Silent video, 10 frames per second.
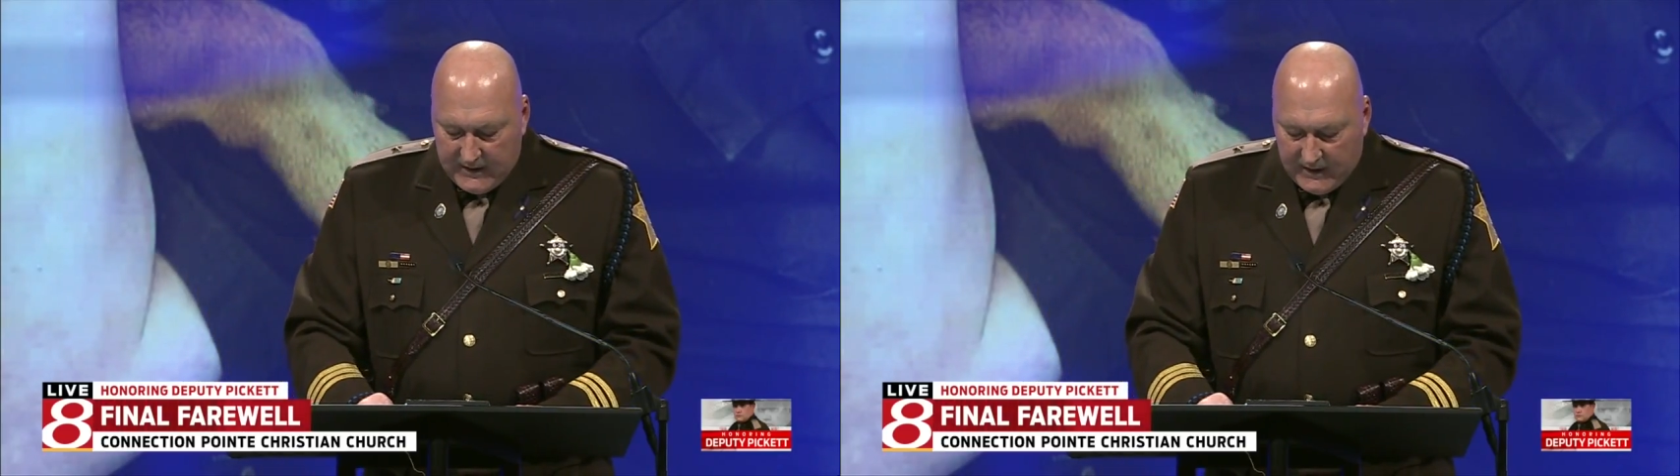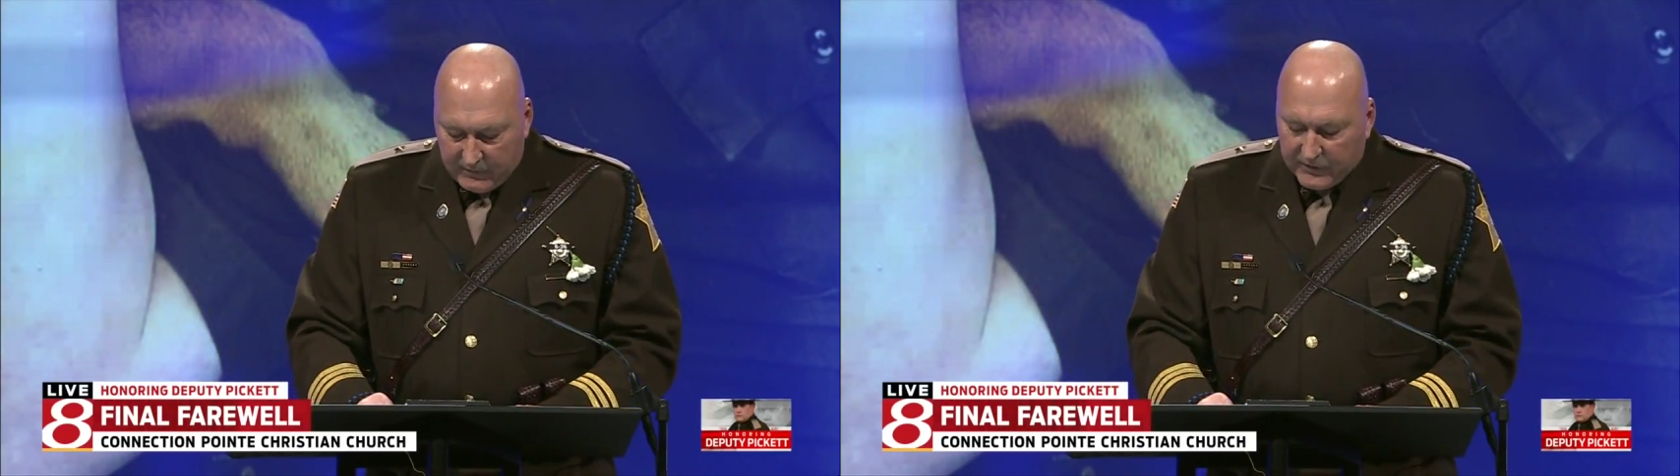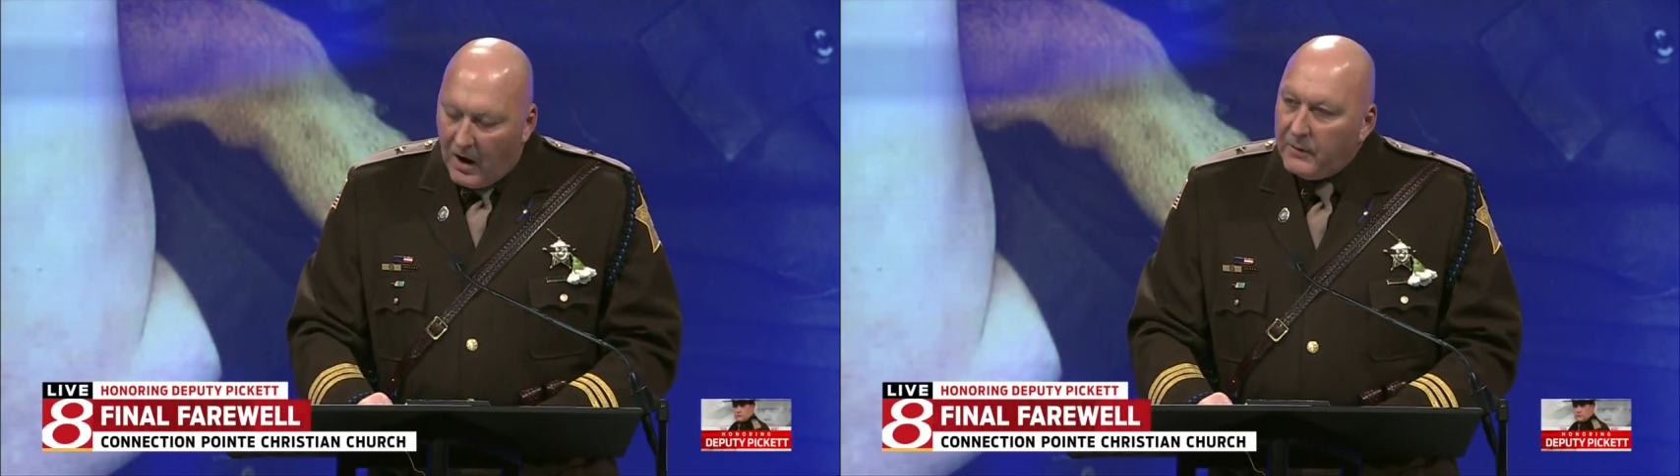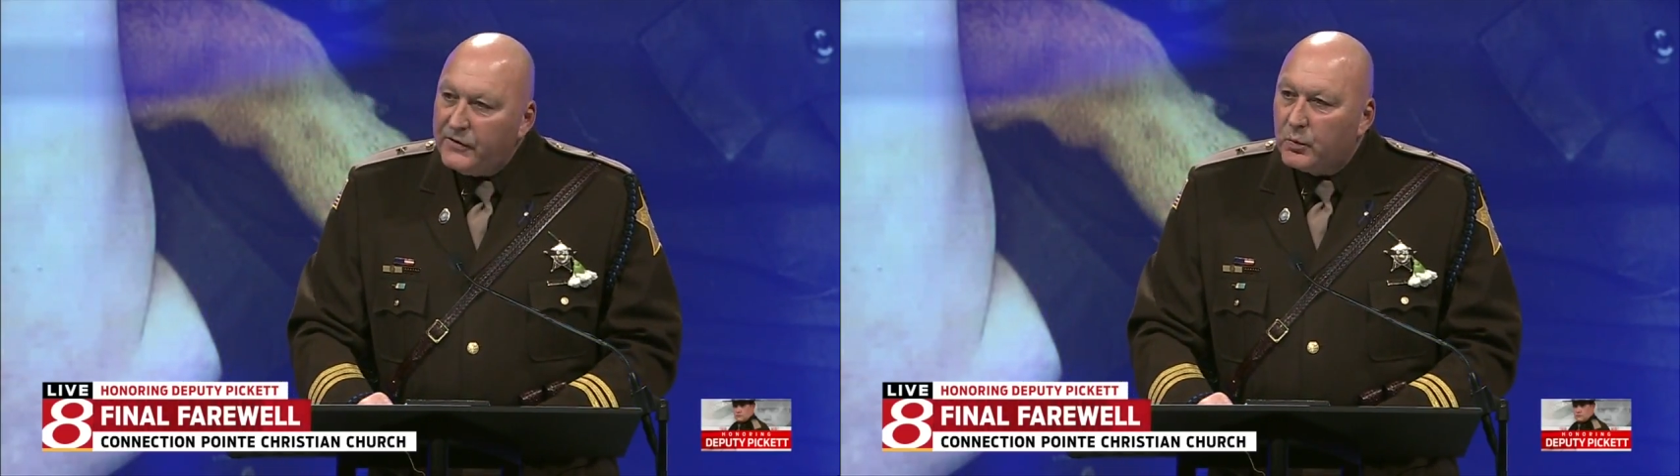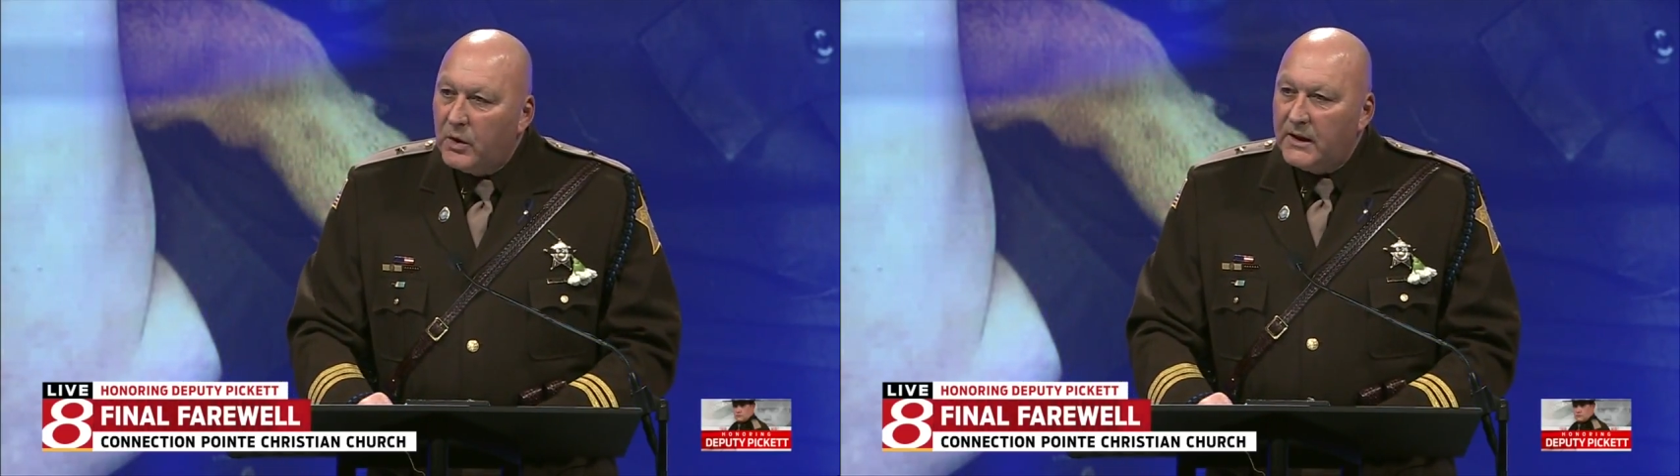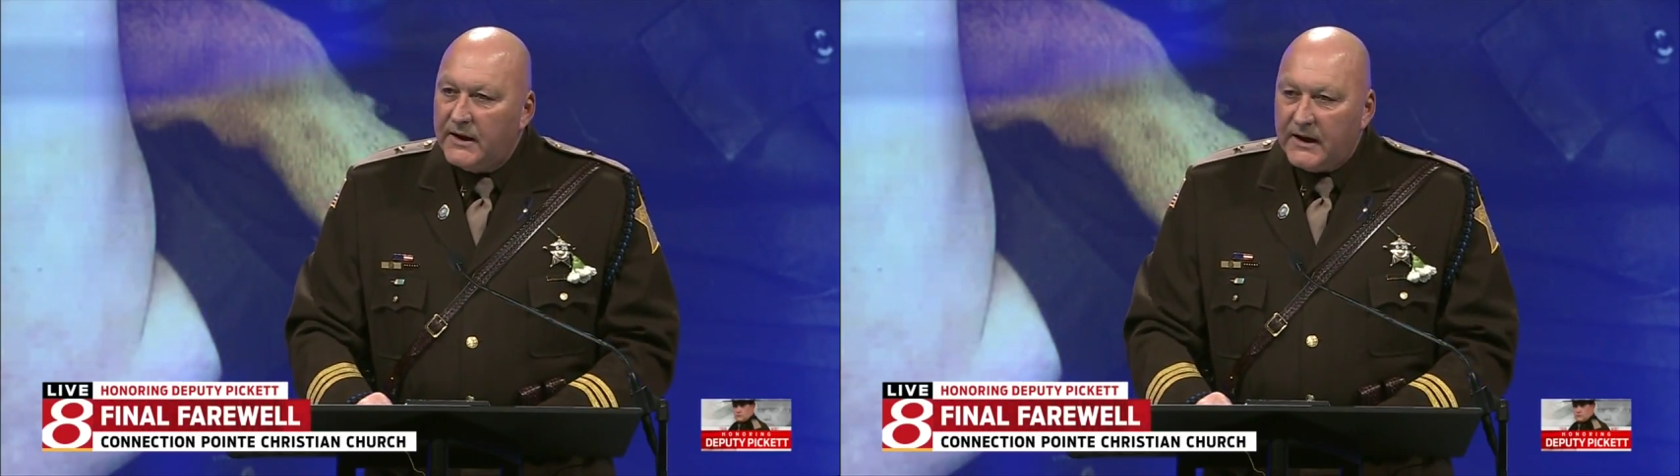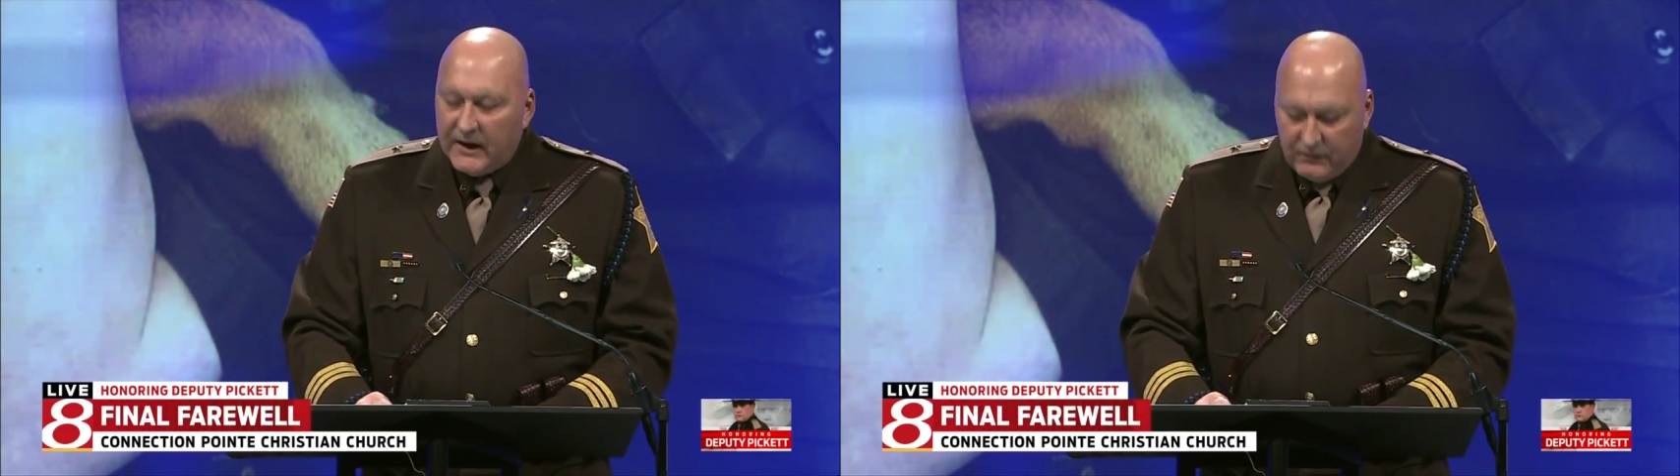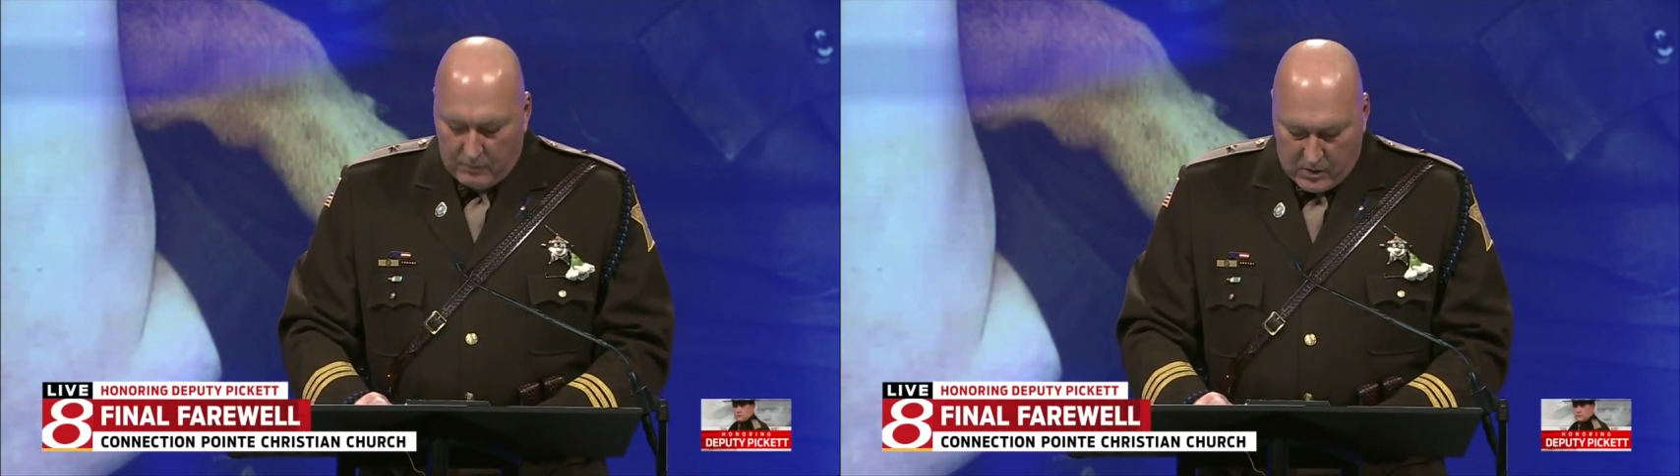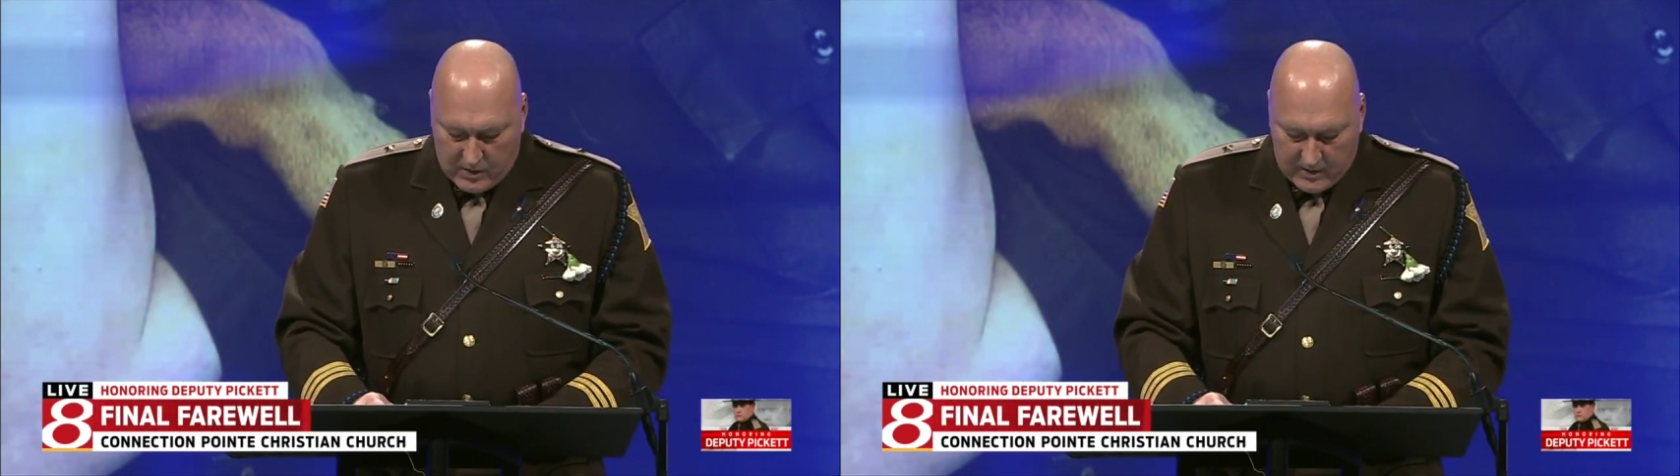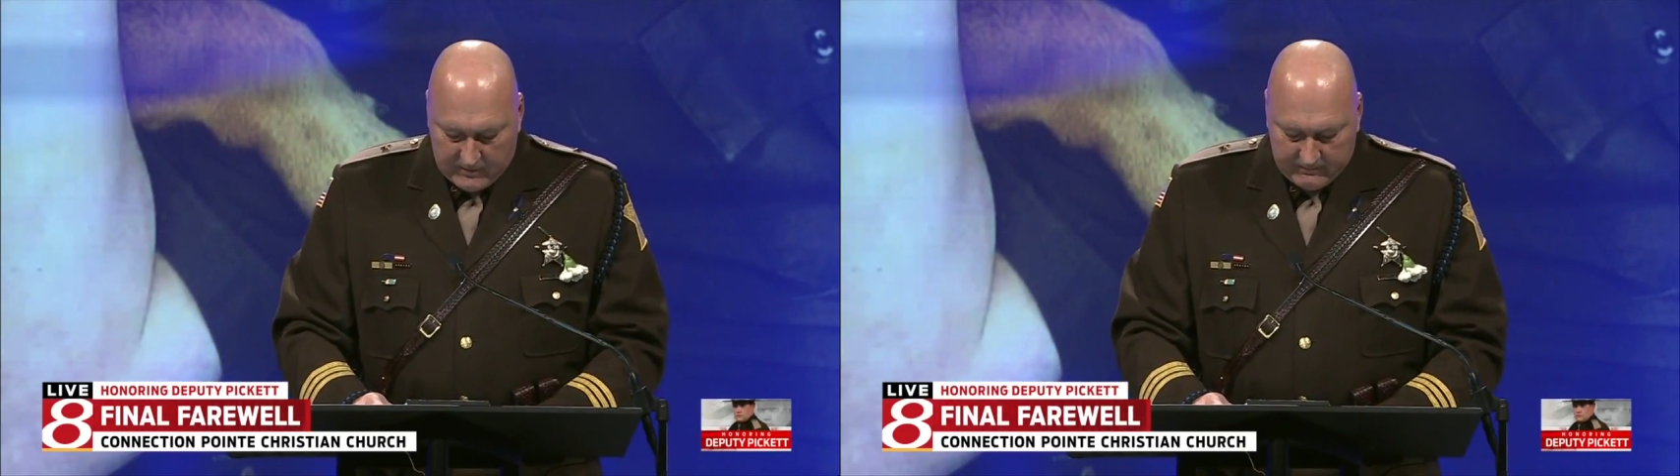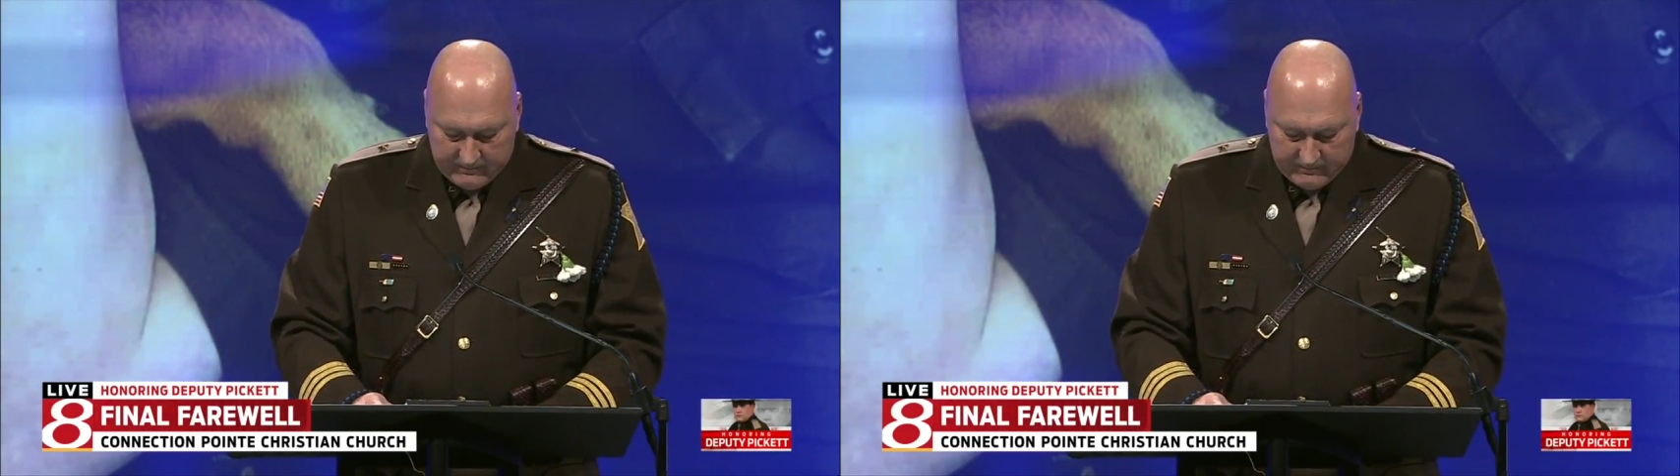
He was always willing to give more.